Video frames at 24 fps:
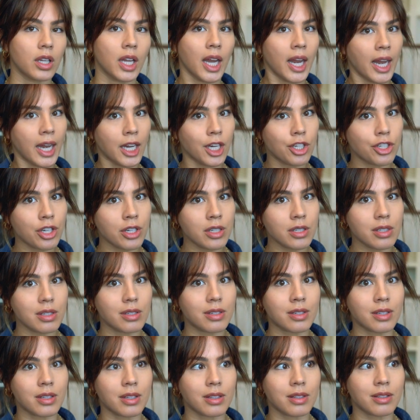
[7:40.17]
anxious,
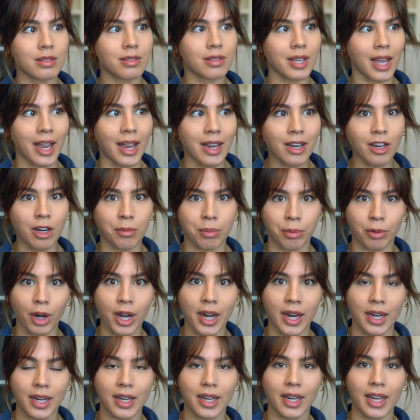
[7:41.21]
take a
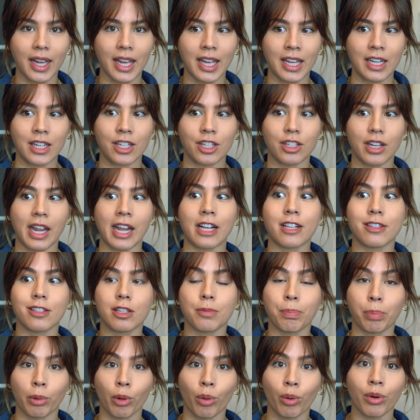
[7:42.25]
break and
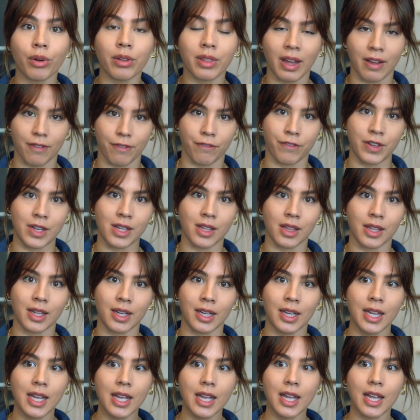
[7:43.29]
explore that
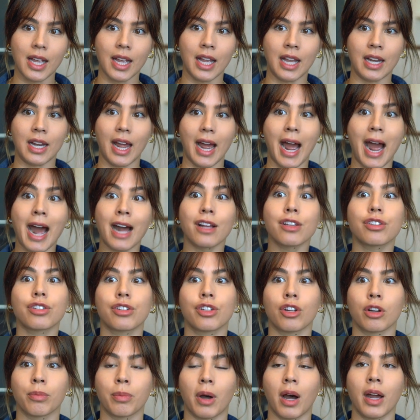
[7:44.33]
feeling and ask
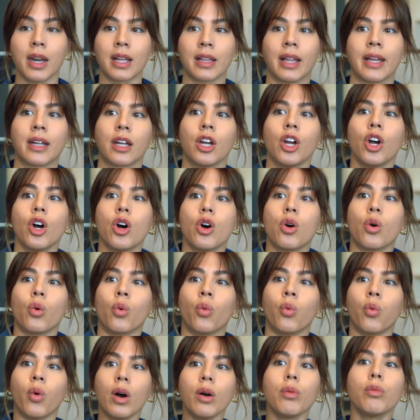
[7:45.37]
your body, like,
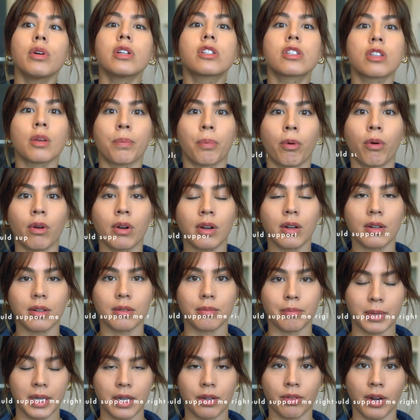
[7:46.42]
what would support
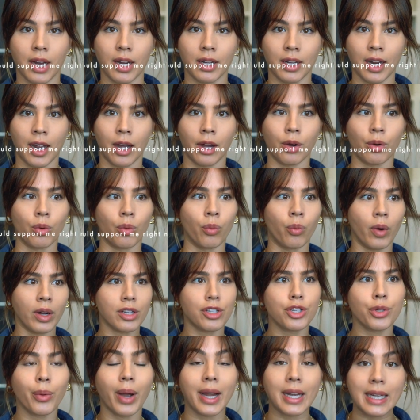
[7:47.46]
me right now? What
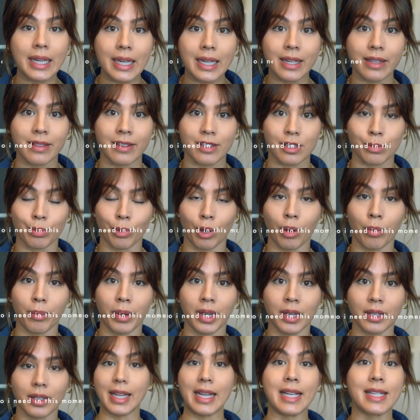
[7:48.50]
do I need in this
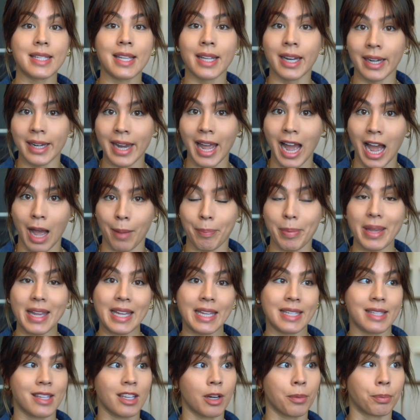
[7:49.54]
moment? Is it a nap?
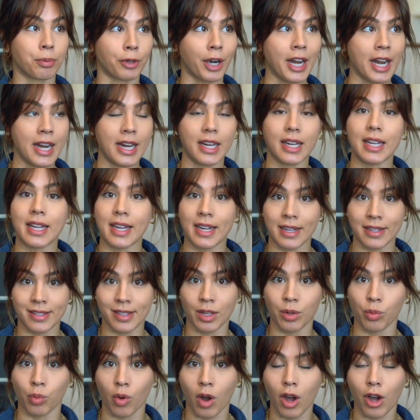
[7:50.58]
Is it a break? Is
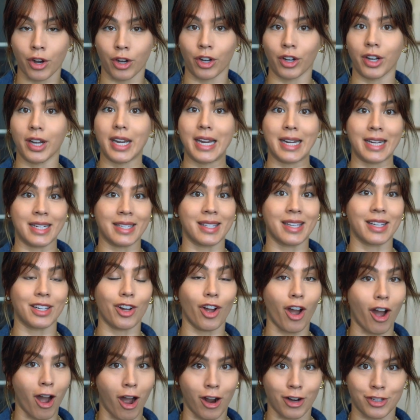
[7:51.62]
it water? Is it
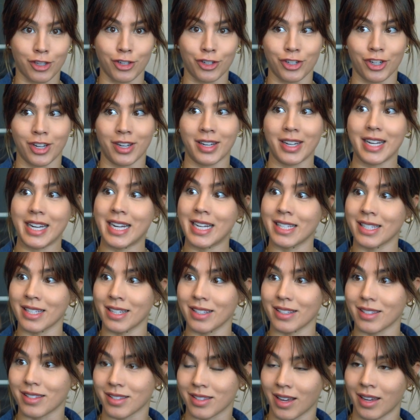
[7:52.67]
oxygen? Is
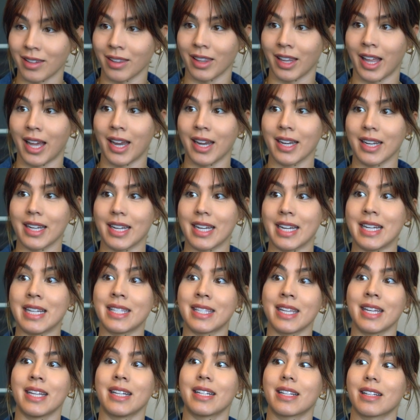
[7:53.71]
it sunlight? Is
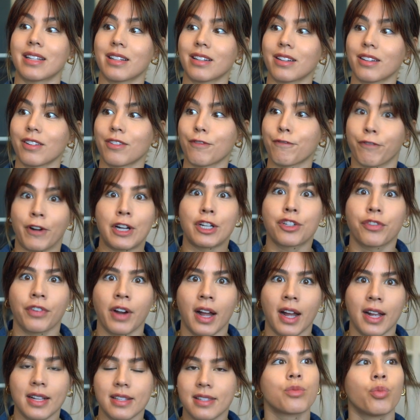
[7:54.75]
it French
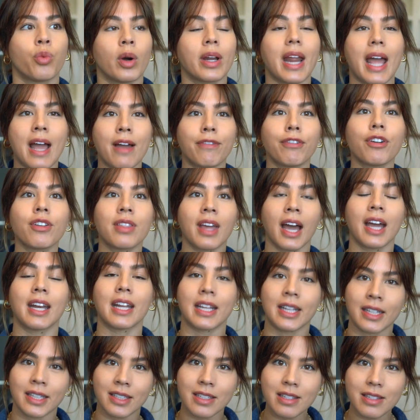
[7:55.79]
fries? Whatever that
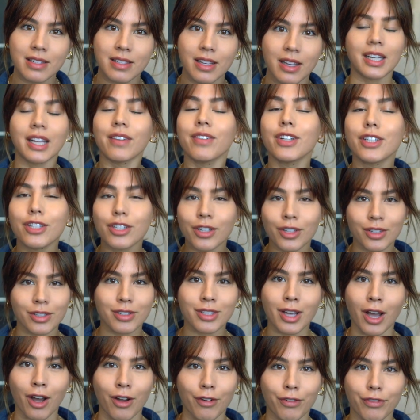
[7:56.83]
is, give it to
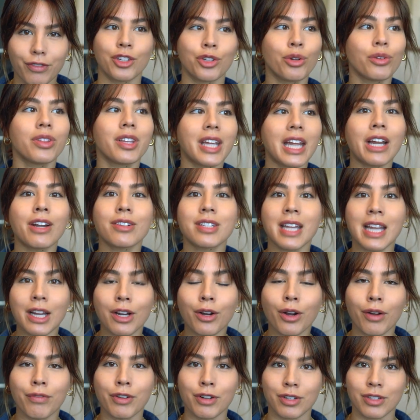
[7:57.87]
yourself. You're the
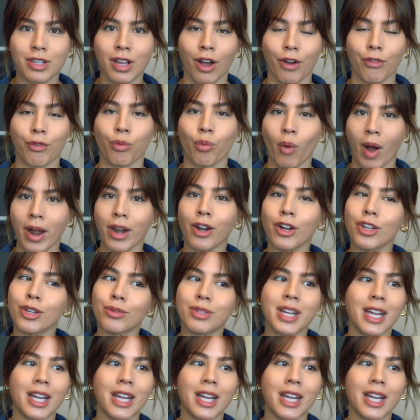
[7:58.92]
caretaker of yourself. Why aren't you